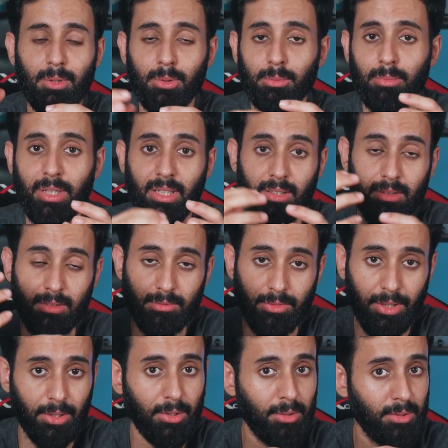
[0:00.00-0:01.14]
to make a
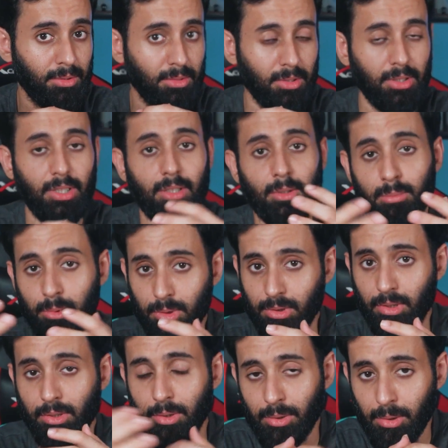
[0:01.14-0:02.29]
video on it to post
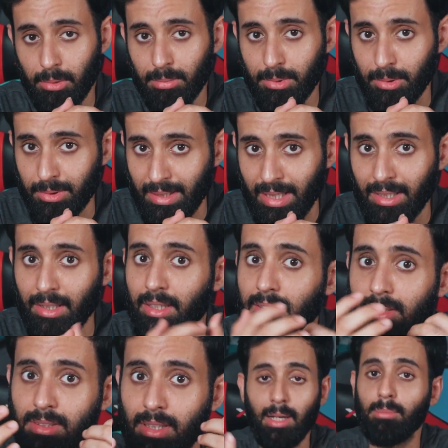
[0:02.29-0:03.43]
on YouTube, so in that
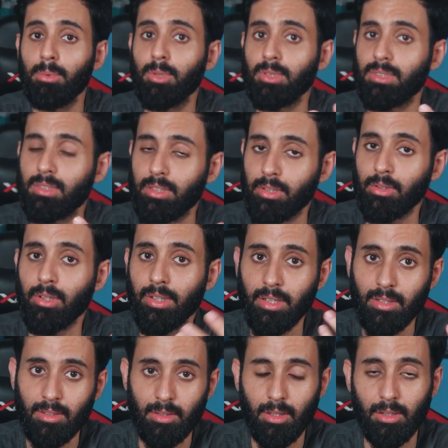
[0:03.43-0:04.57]
case, I post the
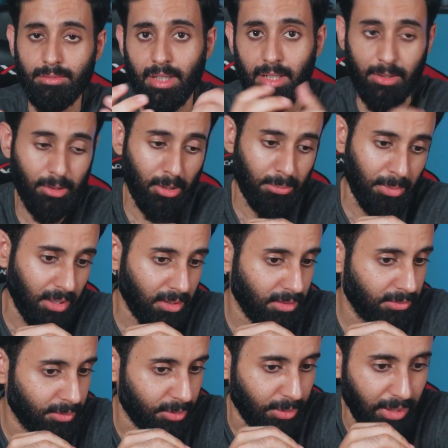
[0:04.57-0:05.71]
recording of that topic.
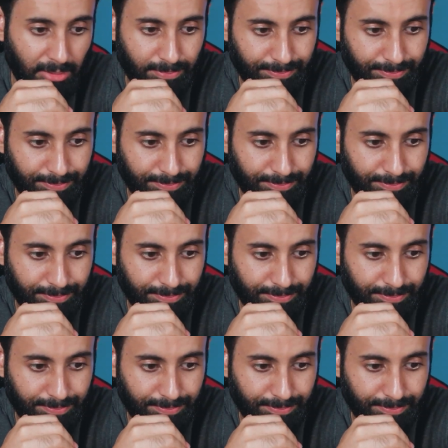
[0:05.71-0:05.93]
So yeah.